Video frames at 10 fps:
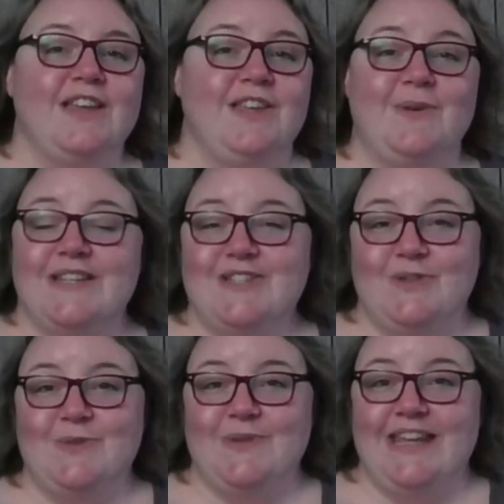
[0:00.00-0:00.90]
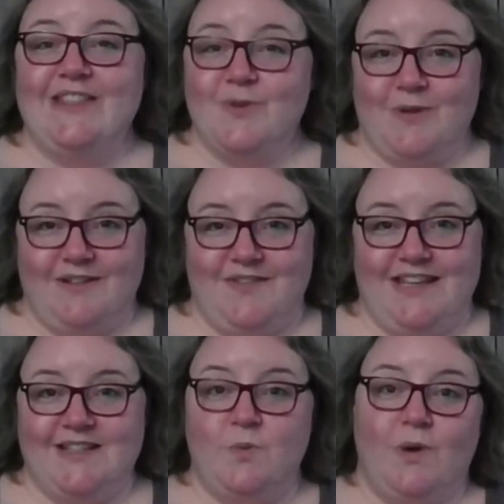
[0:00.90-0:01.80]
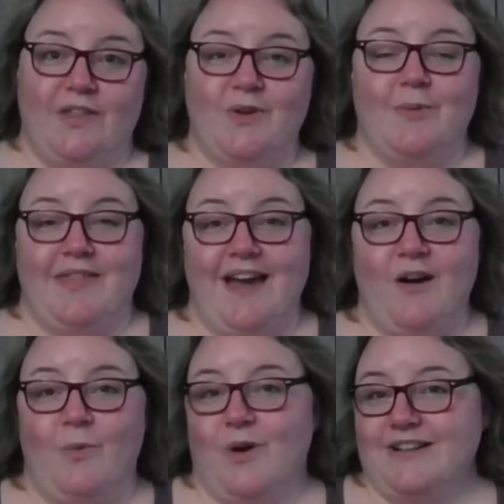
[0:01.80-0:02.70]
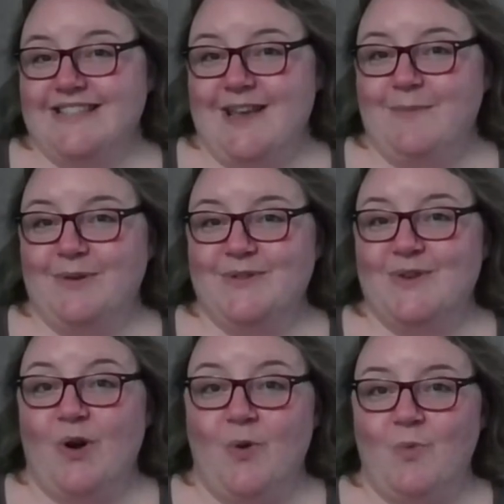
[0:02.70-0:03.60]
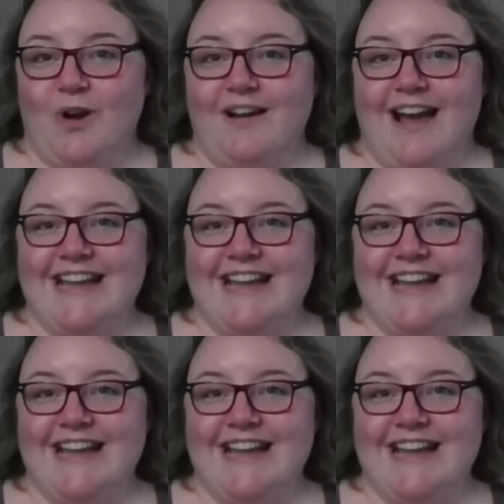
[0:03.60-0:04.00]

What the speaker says: You can do either one of these with or without work samples or homework.